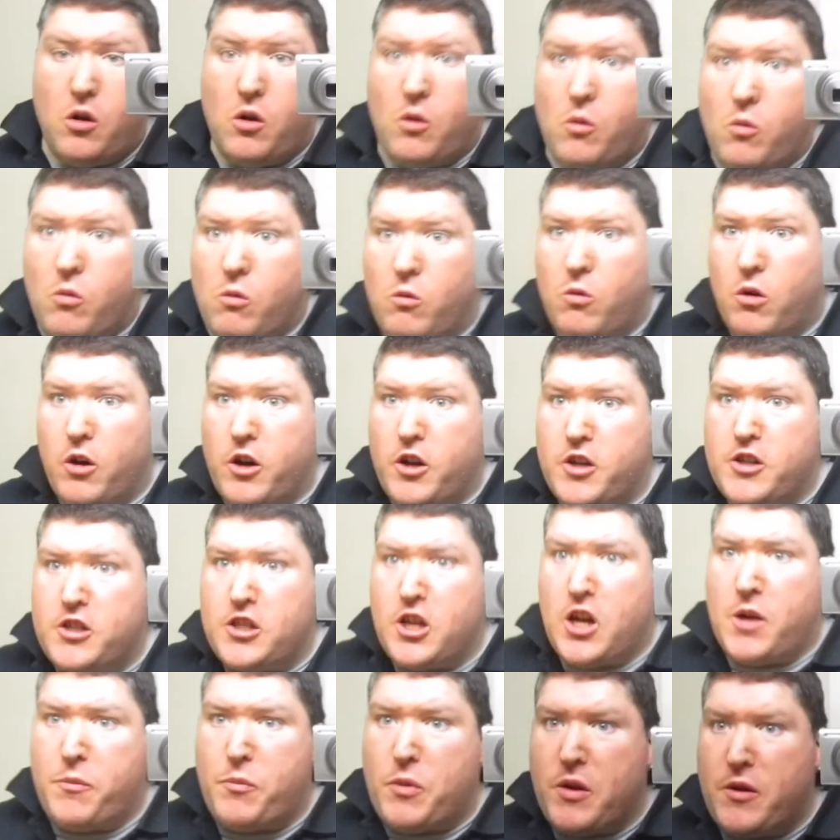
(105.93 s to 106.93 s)
What is
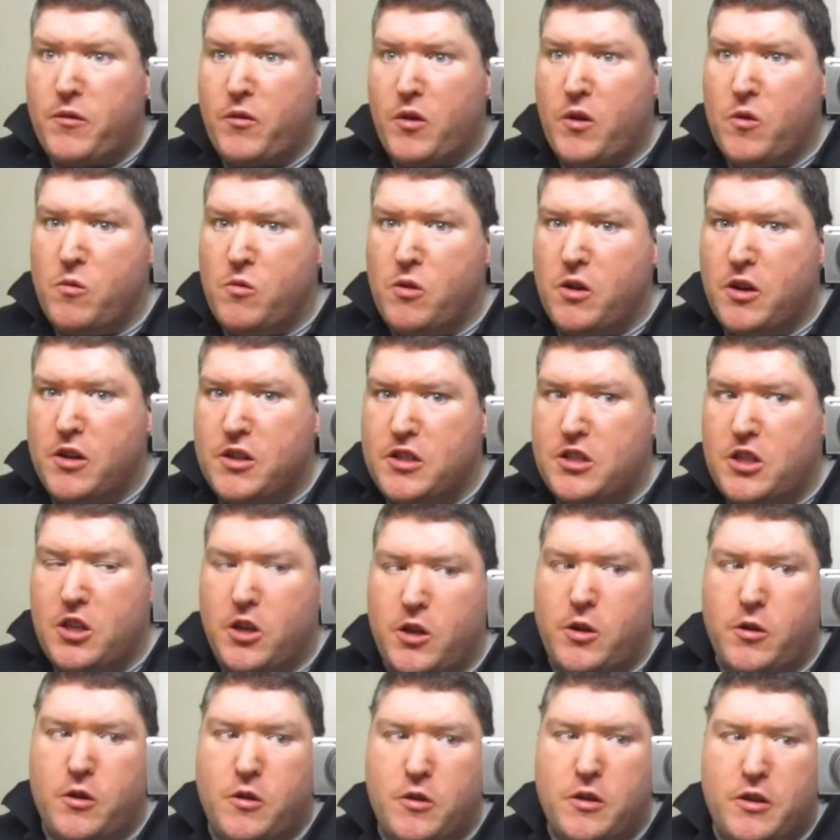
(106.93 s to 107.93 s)
up, everyone?
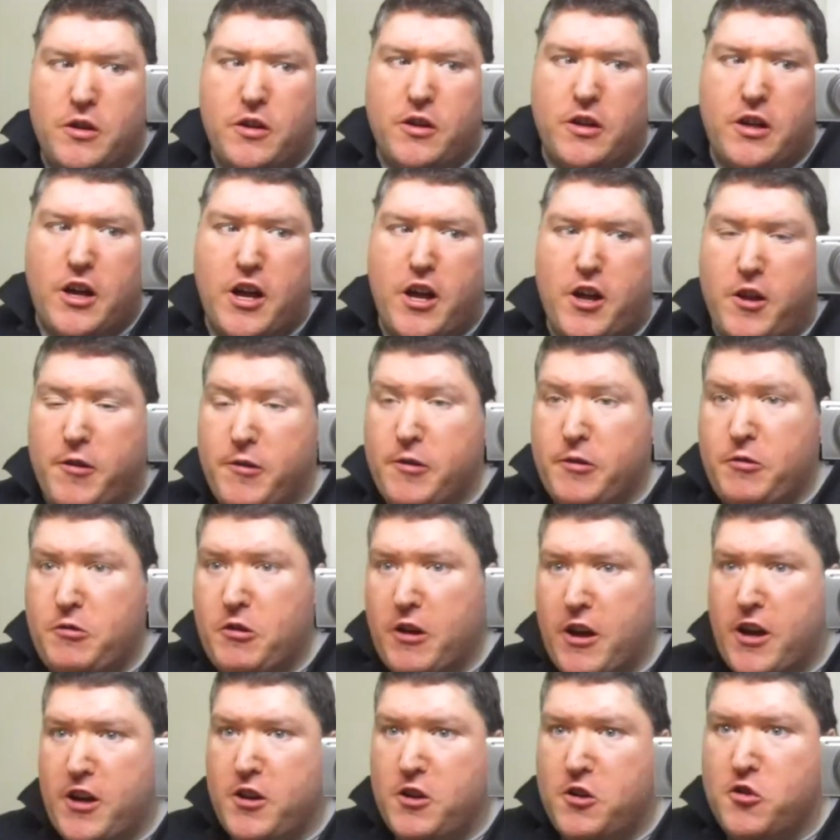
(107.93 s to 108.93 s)
So, I'm
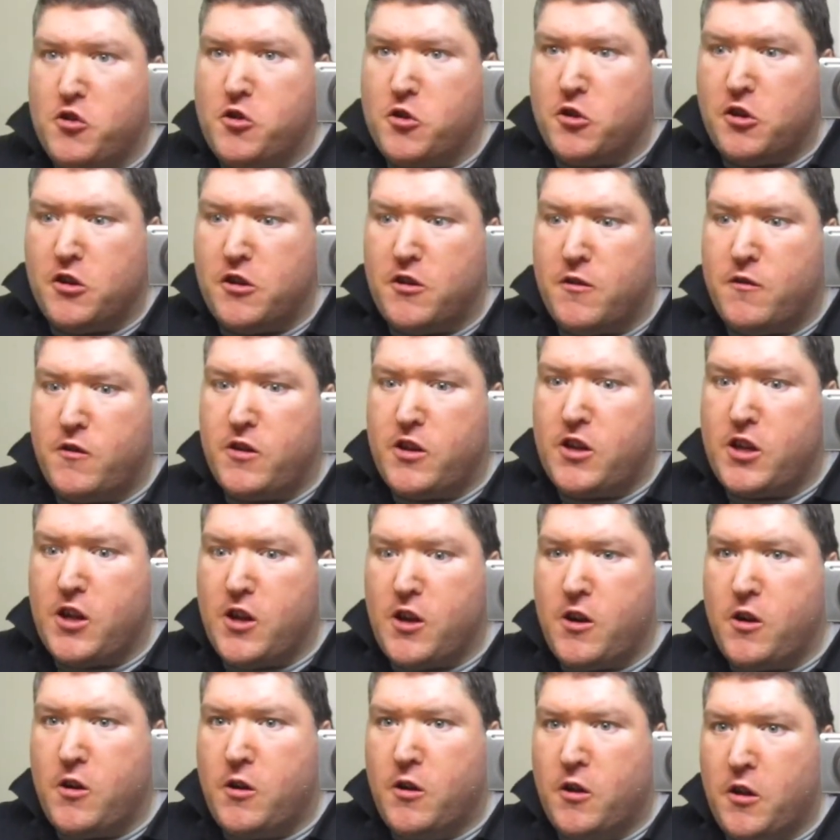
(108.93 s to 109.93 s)
glad you enjoyed the
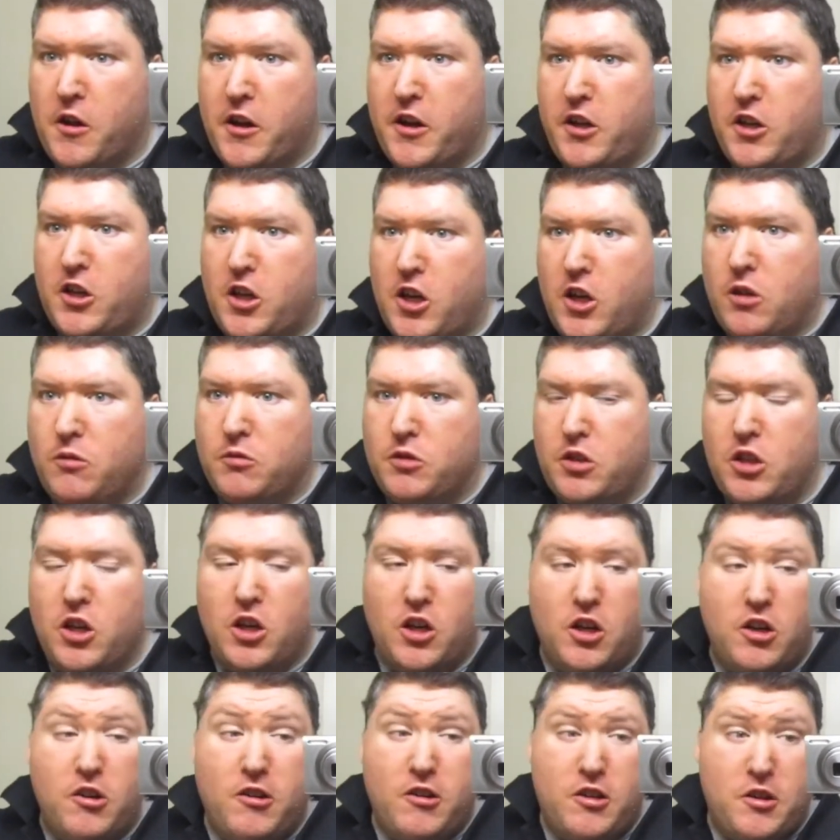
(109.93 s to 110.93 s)
video. Like, comment,
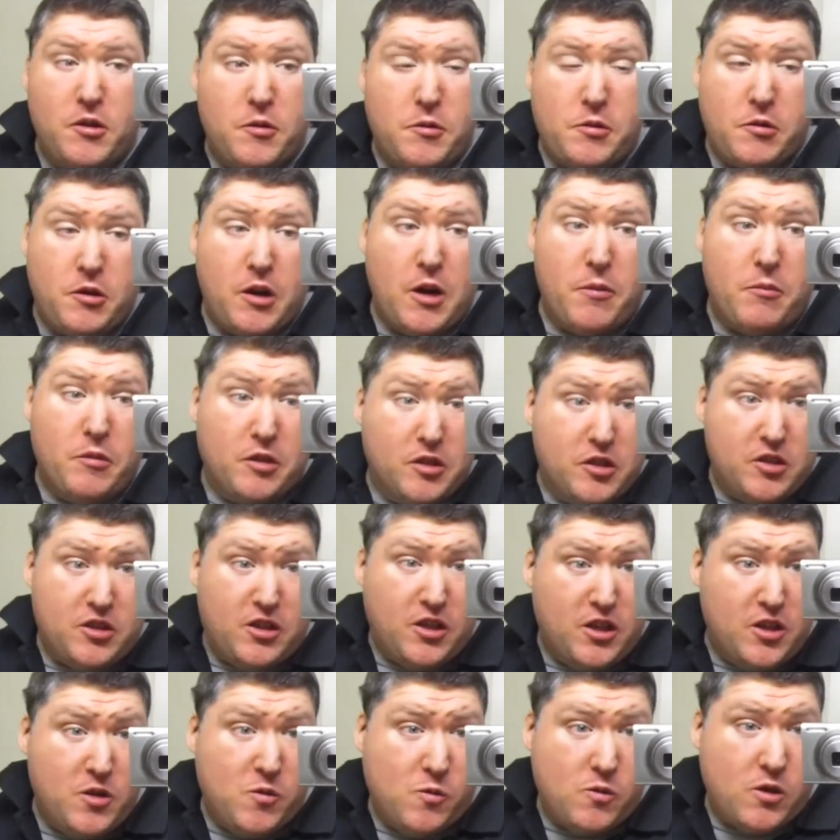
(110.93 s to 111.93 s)
share, and subscribe, and
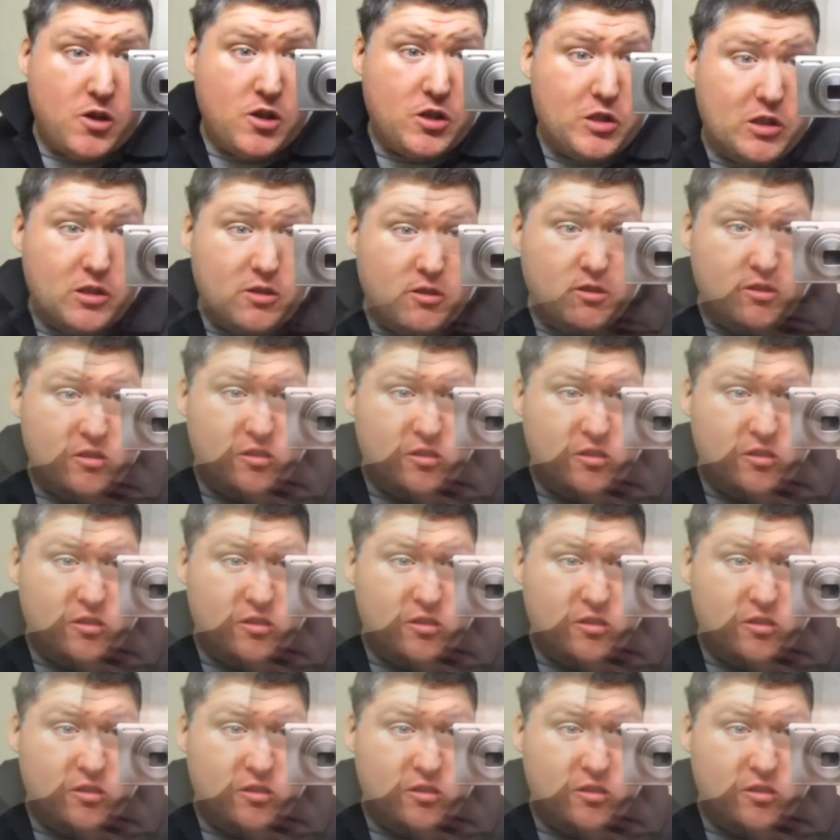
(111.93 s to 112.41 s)
continue watching.